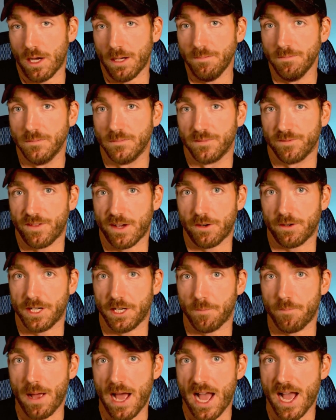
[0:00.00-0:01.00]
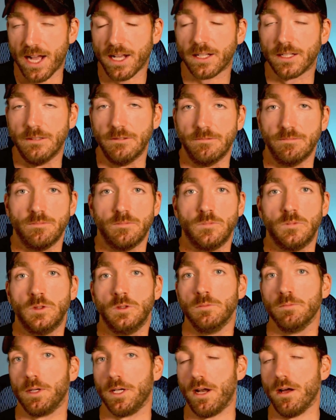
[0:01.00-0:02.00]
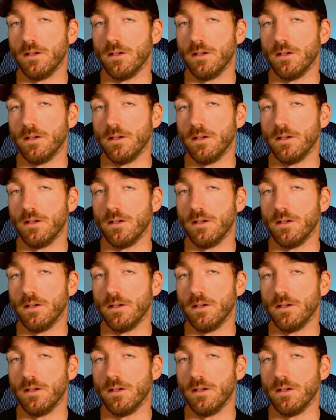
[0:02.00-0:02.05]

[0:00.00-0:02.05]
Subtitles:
up if I don't hear back, but